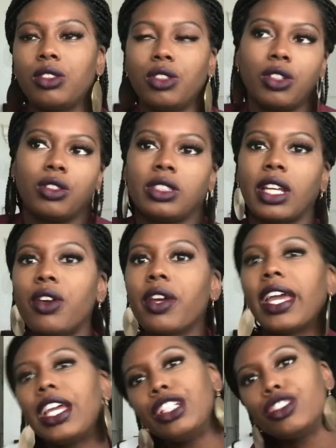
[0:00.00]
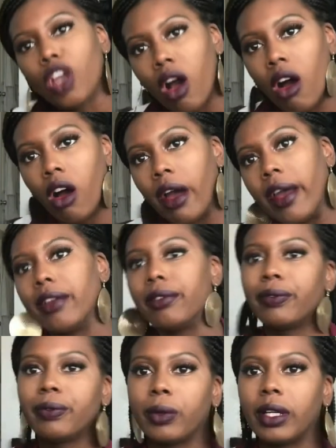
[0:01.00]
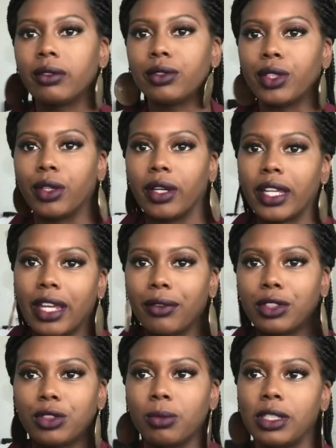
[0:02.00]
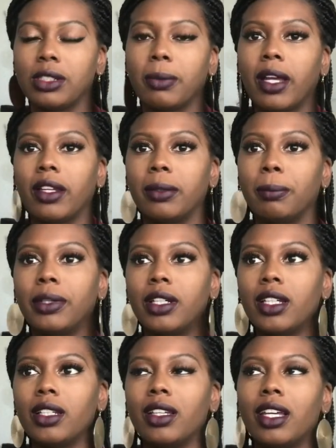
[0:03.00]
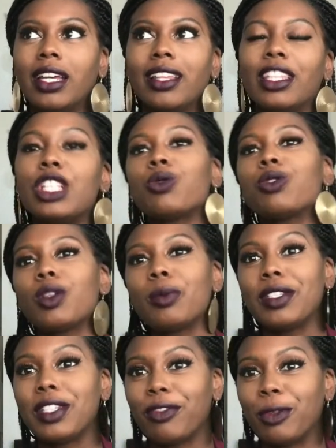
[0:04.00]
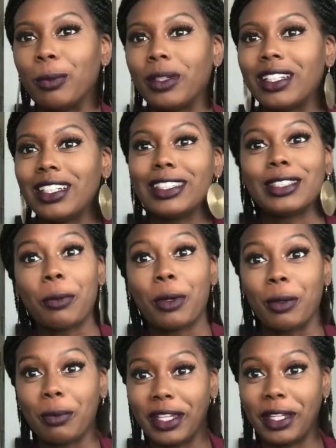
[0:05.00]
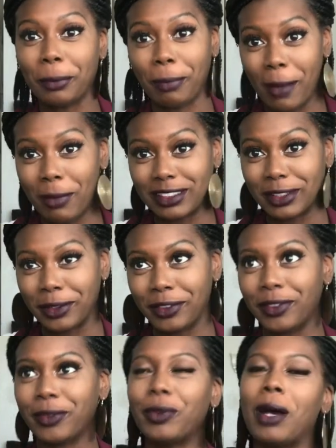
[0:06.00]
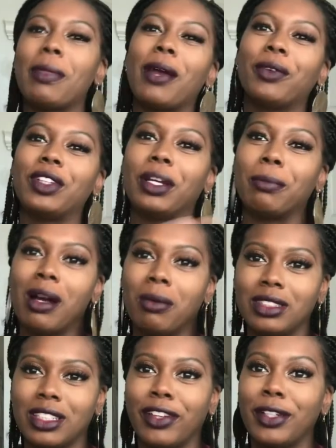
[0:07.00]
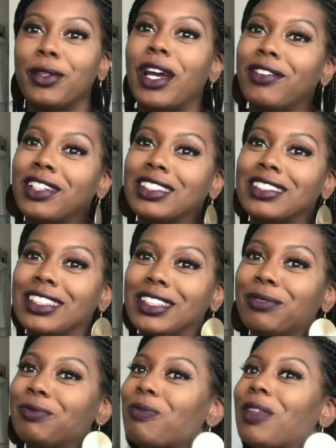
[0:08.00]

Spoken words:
You know, it was like, okay, he's gone. What, you know, I can't really do much about it. But this one's going to be different because I'm going to be here by myself. Well, I'm not really here by myself. I do have an auntie.